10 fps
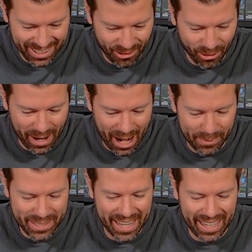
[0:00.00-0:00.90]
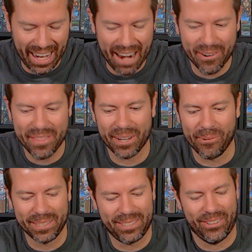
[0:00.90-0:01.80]
Or I'll be taking everything
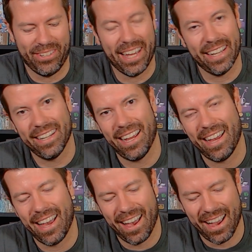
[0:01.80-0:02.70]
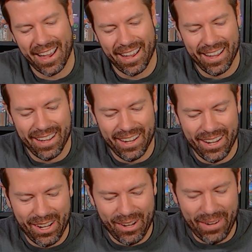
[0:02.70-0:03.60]
once you're dead.
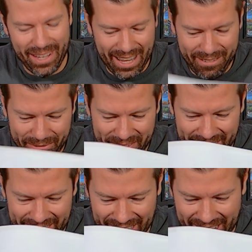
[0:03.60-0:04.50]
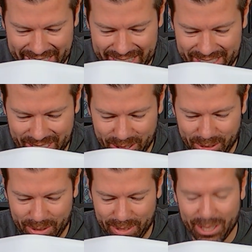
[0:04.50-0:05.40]
Well, I have a feeling I need
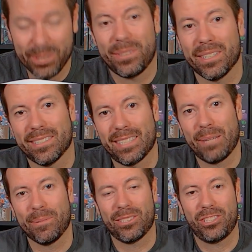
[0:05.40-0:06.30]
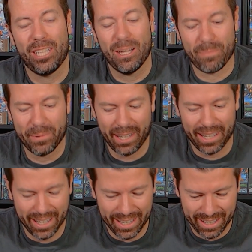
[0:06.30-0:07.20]
to loot the disabled ship
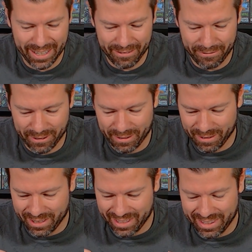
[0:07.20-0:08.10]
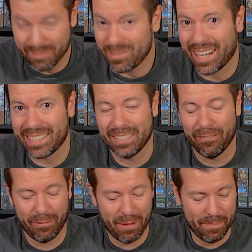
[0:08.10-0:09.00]
for the
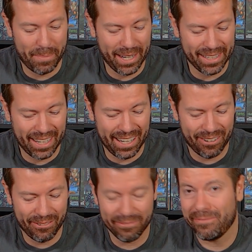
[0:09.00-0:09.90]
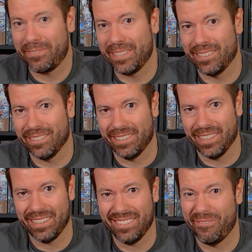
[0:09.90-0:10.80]
objective, but I don't feel
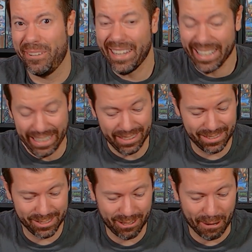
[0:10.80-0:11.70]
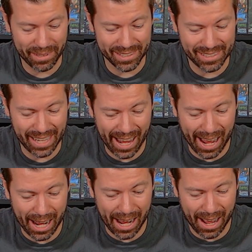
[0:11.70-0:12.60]
villainous. So I'm going to say,
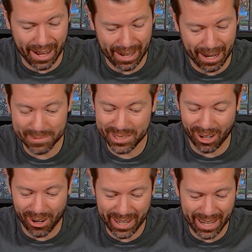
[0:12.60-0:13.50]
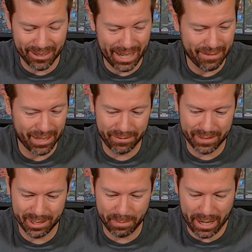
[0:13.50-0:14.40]
I'm sorry, I don't have enough to
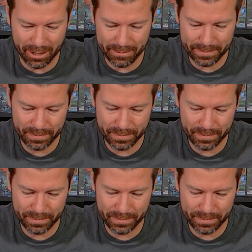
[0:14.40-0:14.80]
spare.